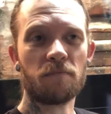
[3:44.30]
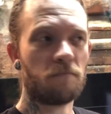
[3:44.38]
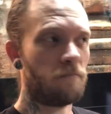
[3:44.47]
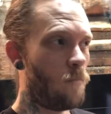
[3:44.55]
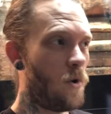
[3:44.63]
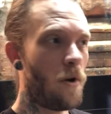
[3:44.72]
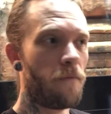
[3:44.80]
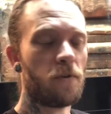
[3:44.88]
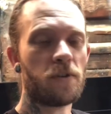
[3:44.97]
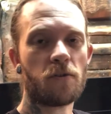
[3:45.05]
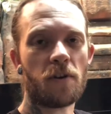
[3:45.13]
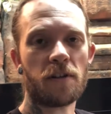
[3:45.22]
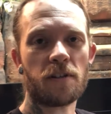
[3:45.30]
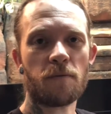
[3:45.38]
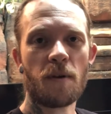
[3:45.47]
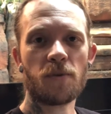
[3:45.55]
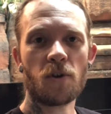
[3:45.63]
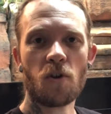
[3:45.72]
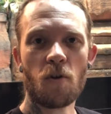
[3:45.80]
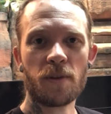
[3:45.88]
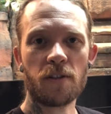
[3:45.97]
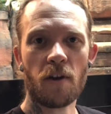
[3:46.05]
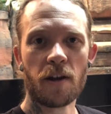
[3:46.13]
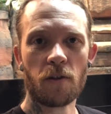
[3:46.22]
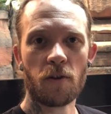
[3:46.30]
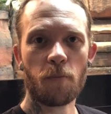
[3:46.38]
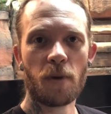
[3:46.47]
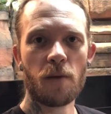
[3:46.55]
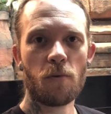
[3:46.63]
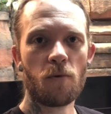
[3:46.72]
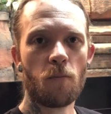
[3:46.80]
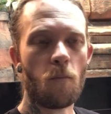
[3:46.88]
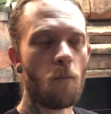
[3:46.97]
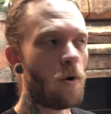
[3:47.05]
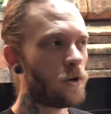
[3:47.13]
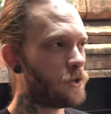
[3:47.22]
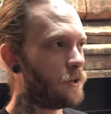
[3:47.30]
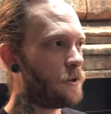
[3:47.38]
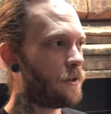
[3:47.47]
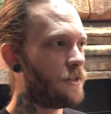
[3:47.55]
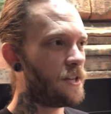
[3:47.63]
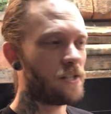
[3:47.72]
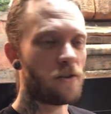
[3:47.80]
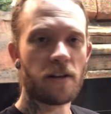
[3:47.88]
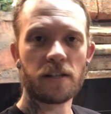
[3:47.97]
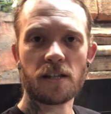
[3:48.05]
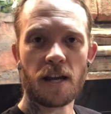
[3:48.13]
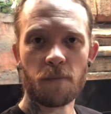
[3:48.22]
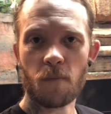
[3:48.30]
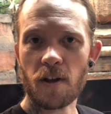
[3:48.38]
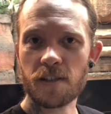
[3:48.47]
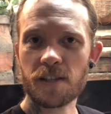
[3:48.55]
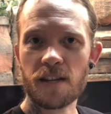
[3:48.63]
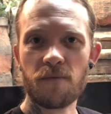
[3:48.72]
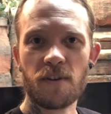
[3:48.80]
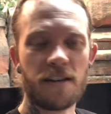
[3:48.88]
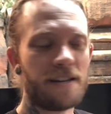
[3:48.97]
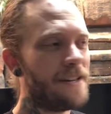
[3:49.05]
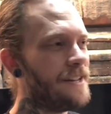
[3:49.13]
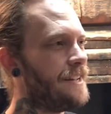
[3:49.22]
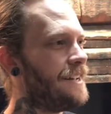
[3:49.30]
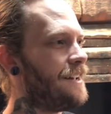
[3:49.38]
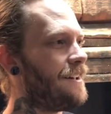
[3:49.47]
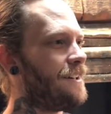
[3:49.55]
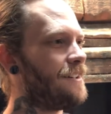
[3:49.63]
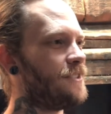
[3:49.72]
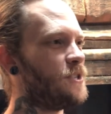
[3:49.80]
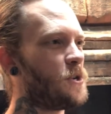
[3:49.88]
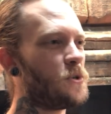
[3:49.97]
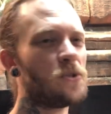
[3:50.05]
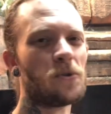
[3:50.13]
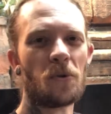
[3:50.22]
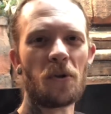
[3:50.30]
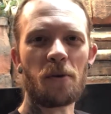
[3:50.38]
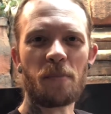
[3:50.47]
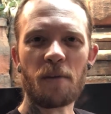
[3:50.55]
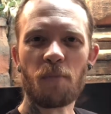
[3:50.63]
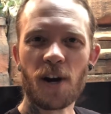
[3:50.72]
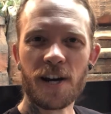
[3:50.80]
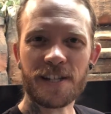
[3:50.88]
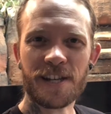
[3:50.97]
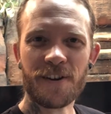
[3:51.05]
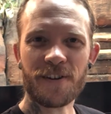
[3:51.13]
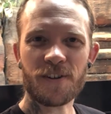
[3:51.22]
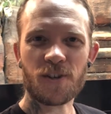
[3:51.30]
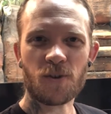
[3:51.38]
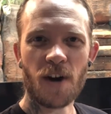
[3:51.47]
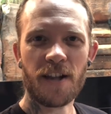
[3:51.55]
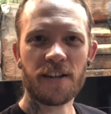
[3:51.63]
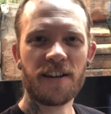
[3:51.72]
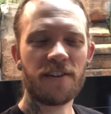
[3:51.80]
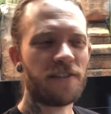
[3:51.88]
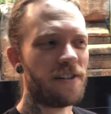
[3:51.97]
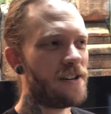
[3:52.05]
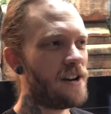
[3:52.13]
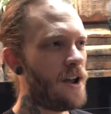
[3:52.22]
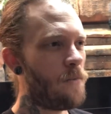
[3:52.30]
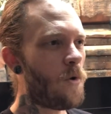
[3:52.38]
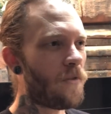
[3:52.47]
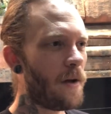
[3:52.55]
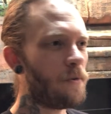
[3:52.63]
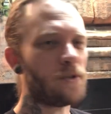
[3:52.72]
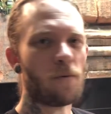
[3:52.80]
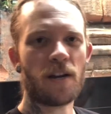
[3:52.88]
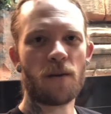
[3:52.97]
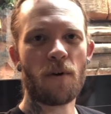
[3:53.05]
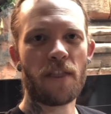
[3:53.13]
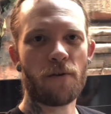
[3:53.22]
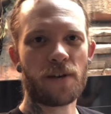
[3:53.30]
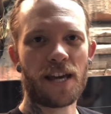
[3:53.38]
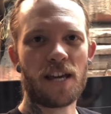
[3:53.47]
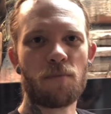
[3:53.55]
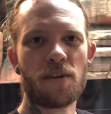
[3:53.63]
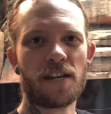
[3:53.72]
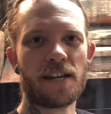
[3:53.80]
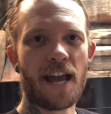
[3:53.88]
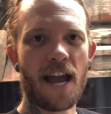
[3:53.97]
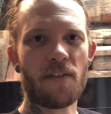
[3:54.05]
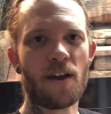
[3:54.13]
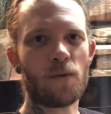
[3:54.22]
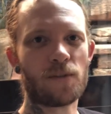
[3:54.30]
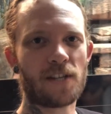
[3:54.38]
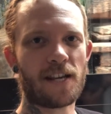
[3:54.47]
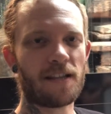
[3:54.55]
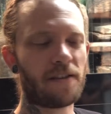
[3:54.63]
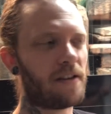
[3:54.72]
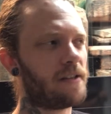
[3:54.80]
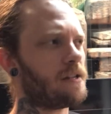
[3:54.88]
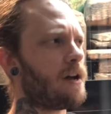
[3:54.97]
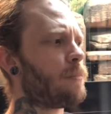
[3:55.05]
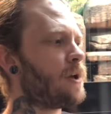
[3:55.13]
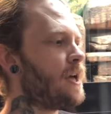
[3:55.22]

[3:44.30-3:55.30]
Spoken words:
when I first got into the reptile hobby, like a lot of people, watched a lot of things like Snake Bites TV. You saw a lot of big breeders here in Australia and what they were doing and what they were keeping and how they were setting things up.